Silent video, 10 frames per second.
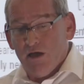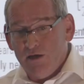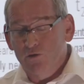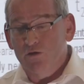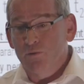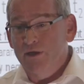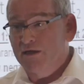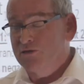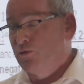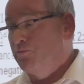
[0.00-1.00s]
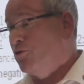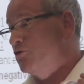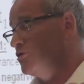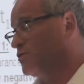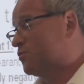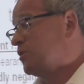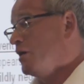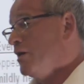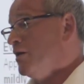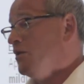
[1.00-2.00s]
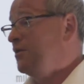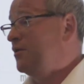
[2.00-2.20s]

in order that we get to a point where